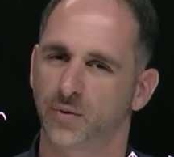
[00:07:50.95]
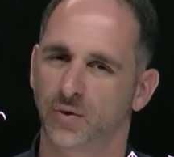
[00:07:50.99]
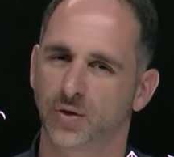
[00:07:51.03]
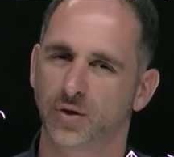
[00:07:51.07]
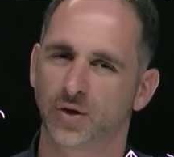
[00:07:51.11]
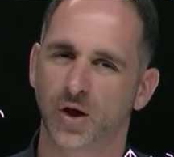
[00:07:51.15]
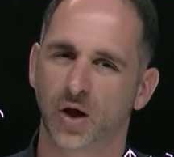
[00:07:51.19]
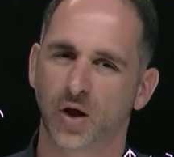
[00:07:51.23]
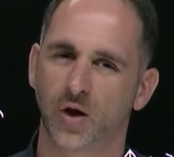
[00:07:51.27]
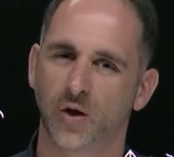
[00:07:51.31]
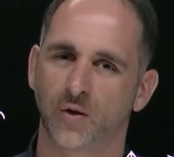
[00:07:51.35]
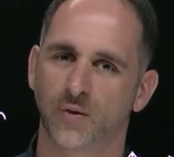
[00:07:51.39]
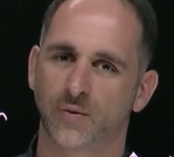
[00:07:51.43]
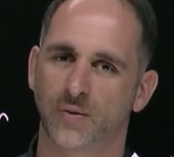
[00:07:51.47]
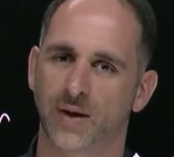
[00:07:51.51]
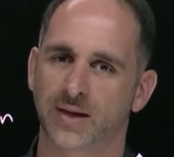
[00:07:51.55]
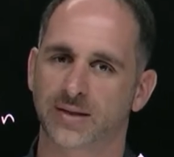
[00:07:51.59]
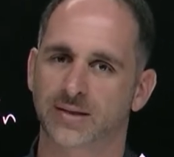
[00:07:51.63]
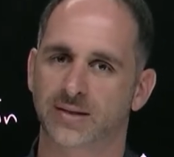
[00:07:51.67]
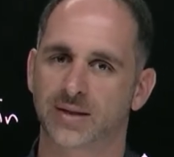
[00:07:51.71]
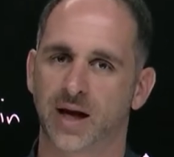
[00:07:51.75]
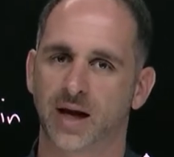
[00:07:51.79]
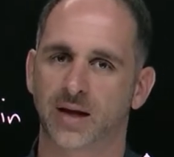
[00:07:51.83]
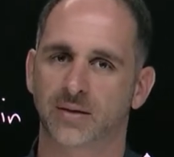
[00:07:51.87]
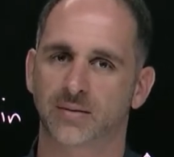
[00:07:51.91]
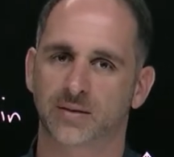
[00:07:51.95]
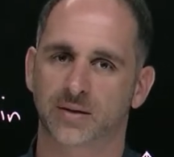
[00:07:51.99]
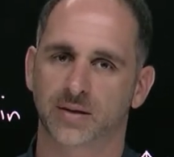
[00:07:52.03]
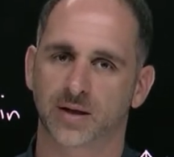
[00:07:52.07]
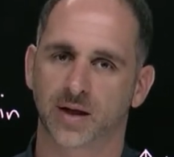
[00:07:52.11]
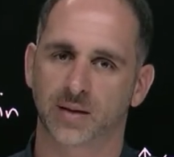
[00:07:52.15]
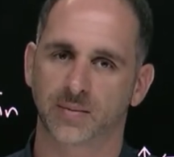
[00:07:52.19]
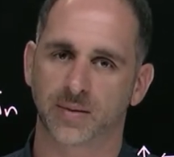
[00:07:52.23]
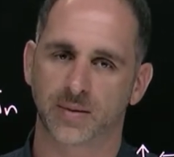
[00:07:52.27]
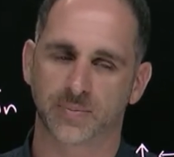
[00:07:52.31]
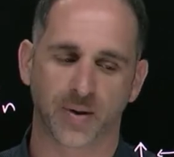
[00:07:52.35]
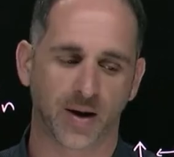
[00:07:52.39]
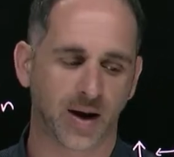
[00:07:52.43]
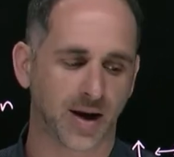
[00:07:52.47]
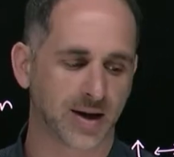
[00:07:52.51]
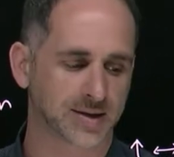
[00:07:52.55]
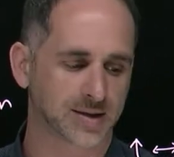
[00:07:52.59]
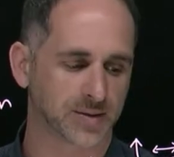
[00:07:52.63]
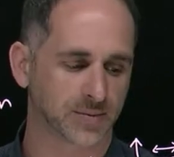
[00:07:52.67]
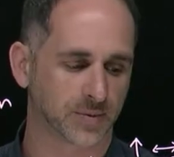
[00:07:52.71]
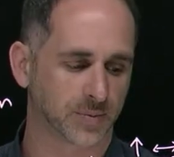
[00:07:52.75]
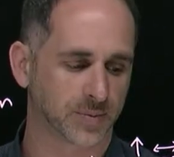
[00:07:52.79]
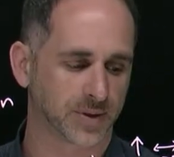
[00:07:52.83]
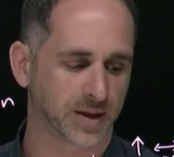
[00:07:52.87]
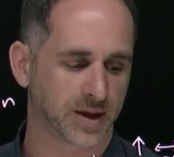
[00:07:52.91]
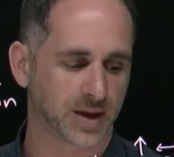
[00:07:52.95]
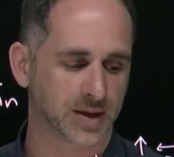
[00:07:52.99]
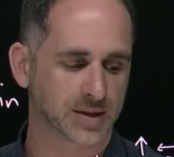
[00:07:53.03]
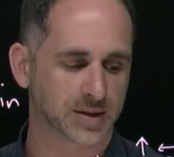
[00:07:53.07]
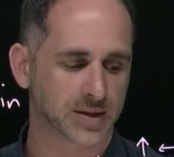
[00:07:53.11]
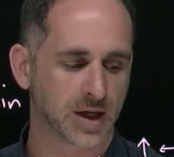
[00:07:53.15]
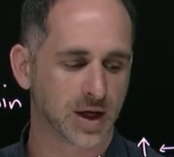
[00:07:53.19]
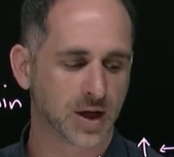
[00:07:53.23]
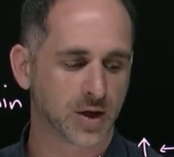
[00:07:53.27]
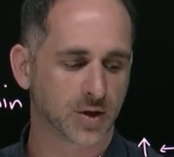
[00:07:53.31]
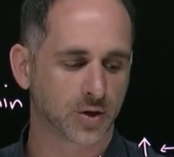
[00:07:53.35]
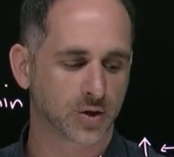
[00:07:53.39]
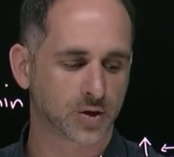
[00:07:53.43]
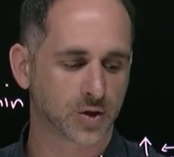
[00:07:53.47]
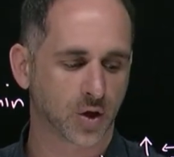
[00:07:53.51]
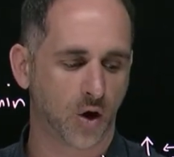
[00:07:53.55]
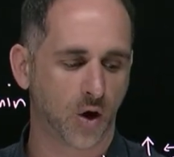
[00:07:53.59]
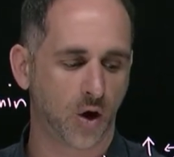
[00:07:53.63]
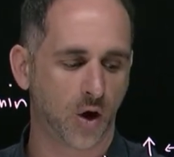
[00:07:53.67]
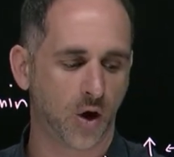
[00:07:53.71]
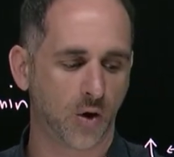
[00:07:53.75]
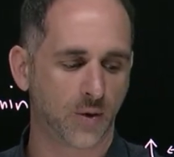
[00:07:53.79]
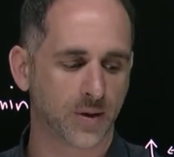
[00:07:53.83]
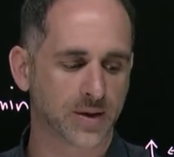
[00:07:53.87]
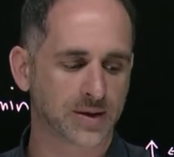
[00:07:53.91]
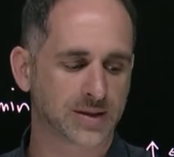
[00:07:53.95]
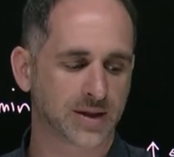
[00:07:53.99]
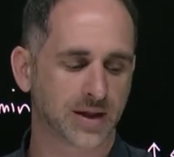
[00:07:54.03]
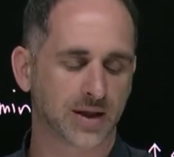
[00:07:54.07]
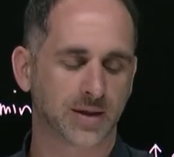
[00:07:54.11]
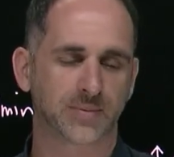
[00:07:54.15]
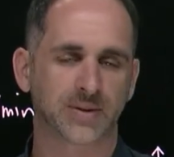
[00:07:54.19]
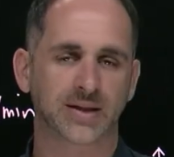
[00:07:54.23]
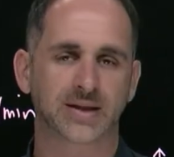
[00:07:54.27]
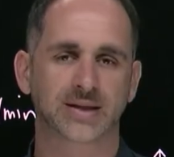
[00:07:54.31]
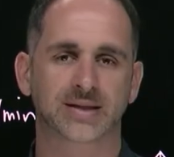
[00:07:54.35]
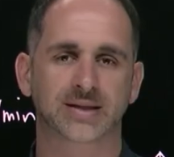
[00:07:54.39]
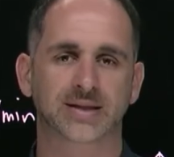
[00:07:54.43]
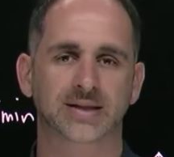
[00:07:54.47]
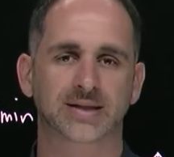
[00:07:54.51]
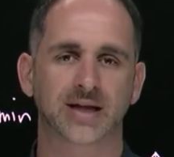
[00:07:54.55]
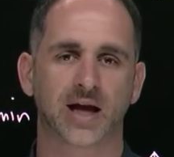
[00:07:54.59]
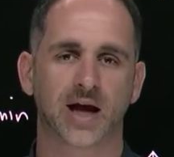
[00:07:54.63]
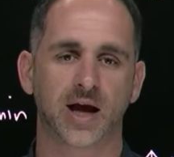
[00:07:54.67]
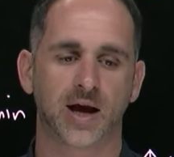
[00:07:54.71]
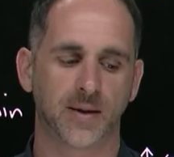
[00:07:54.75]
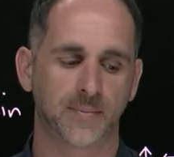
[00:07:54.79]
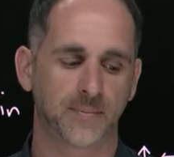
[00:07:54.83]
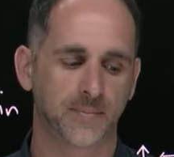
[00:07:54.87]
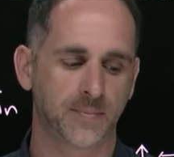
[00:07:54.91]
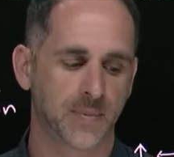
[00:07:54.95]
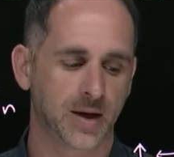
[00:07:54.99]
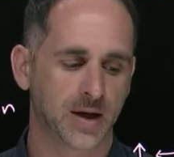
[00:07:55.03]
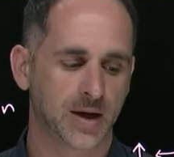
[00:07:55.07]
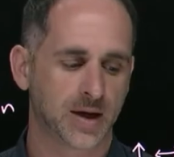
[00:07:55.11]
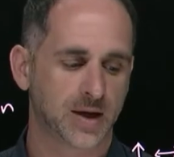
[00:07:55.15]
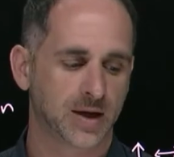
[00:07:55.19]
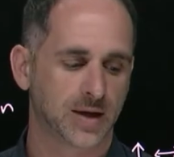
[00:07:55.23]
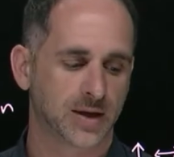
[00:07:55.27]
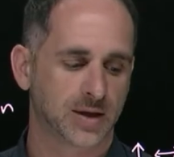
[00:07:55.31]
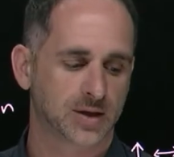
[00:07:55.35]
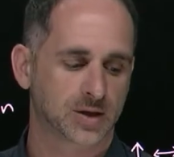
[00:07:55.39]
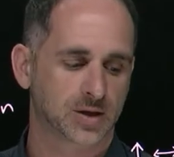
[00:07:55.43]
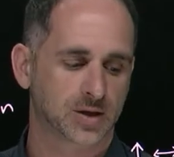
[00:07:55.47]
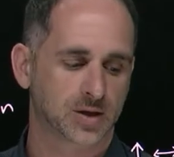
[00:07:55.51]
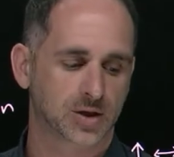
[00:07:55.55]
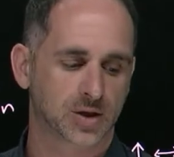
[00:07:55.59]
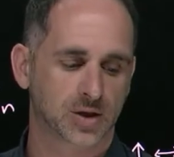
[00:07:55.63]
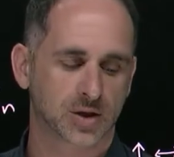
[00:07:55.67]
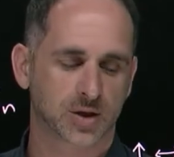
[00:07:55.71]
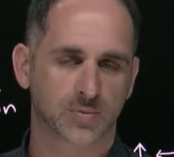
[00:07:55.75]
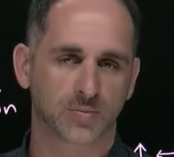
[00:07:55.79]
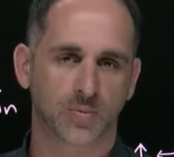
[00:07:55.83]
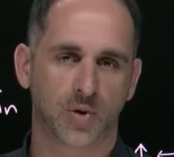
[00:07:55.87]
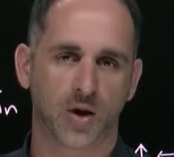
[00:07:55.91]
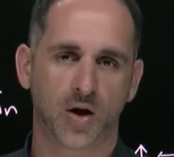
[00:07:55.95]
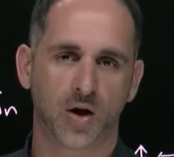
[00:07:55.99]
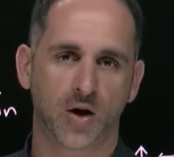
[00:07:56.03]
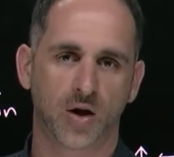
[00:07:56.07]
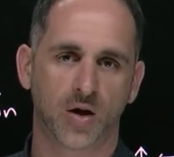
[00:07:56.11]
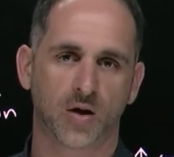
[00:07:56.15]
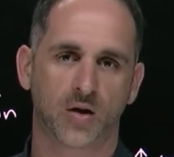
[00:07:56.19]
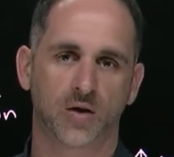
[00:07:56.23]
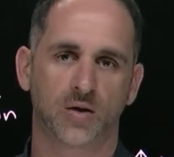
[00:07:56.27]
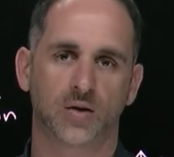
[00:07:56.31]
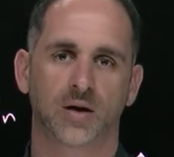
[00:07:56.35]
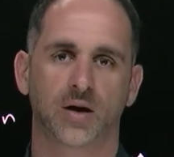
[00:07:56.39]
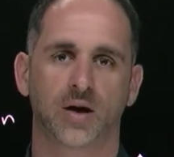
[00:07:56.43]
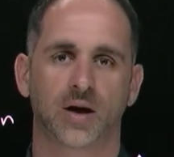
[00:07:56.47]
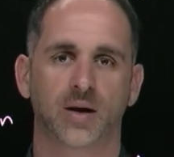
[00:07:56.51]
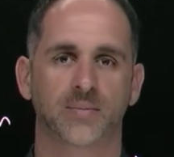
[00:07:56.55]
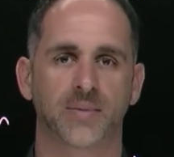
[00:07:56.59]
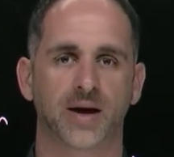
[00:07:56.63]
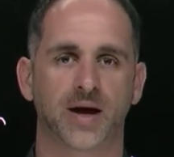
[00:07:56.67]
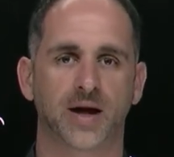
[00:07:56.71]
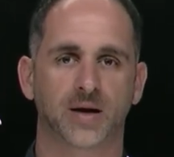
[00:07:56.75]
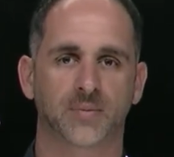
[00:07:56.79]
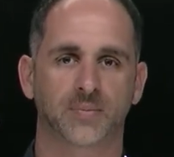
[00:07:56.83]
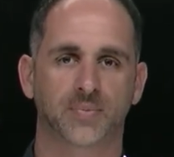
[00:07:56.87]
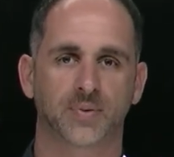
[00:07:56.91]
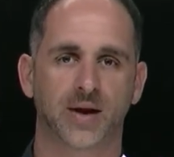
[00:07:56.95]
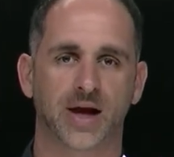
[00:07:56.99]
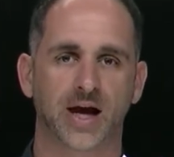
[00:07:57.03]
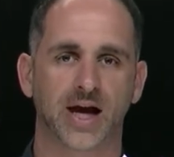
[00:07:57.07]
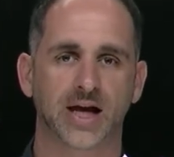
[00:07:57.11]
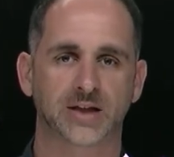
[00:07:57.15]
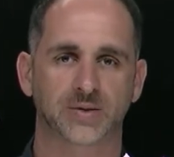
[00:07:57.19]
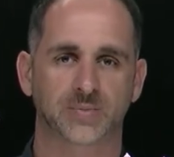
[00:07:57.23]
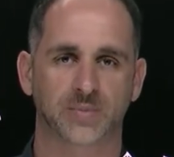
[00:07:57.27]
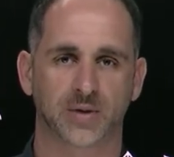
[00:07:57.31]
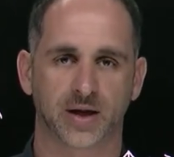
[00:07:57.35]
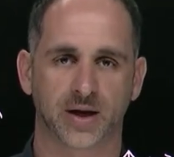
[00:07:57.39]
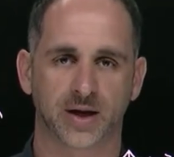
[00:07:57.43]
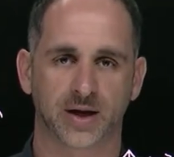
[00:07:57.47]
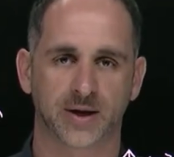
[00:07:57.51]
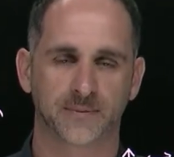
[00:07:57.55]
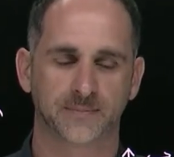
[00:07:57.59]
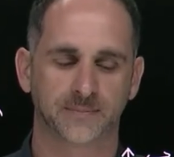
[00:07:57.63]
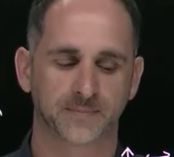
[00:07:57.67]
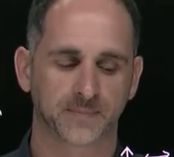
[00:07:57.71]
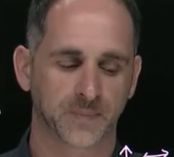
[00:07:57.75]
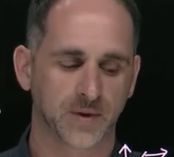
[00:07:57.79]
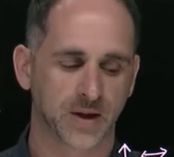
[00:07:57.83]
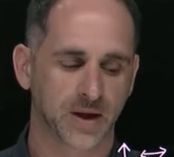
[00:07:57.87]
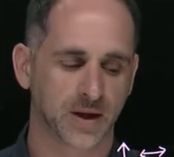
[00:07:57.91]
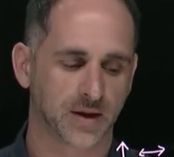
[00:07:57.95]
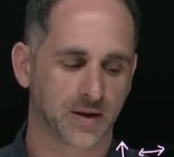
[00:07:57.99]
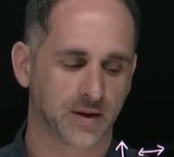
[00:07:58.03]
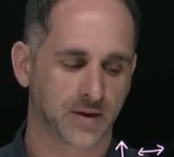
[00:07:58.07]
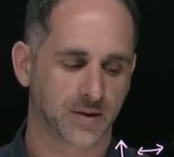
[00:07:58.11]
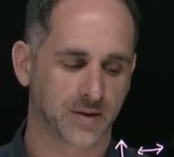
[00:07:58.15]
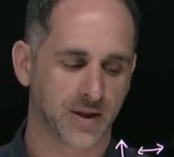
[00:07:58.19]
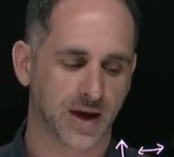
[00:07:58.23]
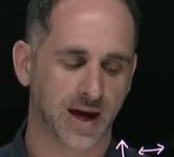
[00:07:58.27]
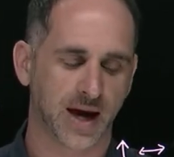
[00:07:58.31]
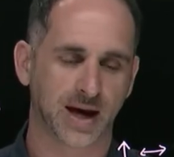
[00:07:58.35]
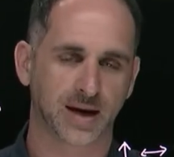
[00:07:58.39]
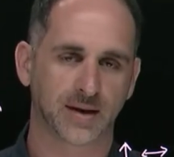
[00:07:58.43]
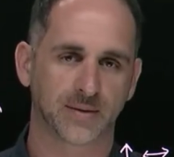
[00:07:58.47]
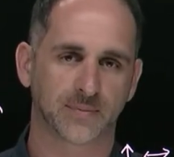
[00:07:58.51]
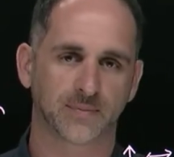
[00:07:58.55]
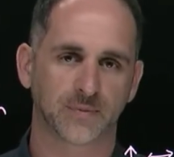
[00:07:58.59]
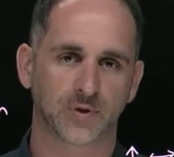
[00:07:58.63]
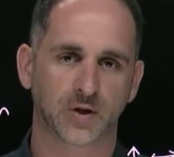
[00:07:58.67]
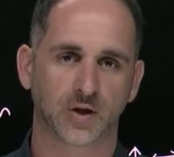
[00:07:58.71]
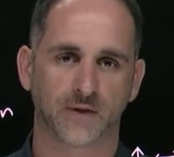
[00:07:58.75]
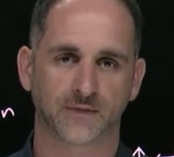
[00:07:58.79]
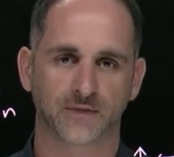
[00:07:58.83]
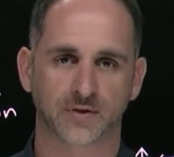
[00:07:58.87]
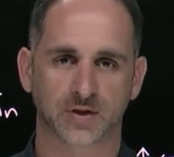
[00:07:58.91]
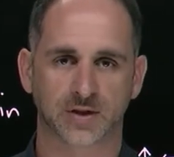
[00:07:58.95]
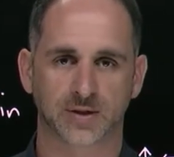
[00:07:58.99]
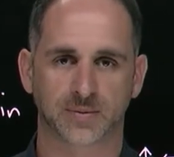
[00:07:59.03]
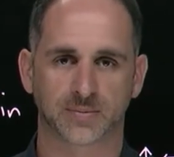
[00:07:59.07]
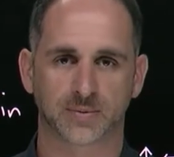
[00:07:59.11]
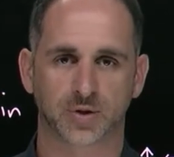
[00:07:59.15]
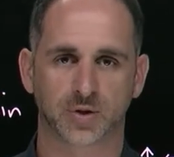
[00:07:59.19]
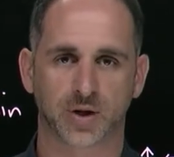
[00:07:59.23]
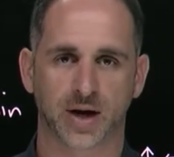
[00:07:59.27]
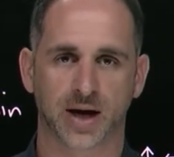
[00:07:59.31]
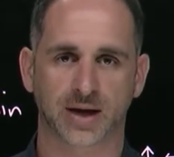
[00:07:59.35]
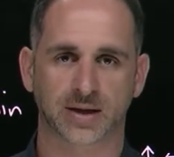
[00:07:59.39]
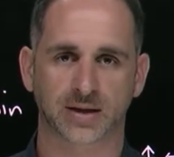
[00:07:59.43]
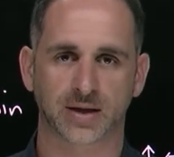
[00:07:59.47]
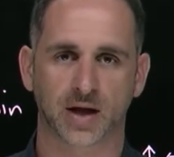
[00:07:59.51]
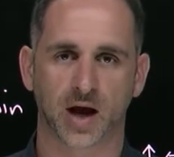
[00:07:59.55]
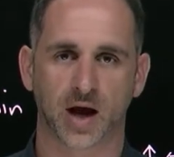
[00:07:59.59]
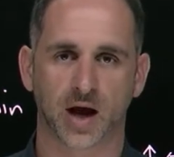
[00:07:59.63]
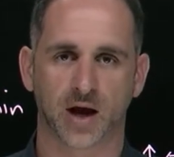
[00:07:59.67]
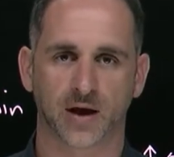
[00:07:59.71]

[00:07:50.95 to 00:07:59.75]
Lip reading: Well, no, that's not going to be possible because there's always going to be some small amount of plasma that you have to subtract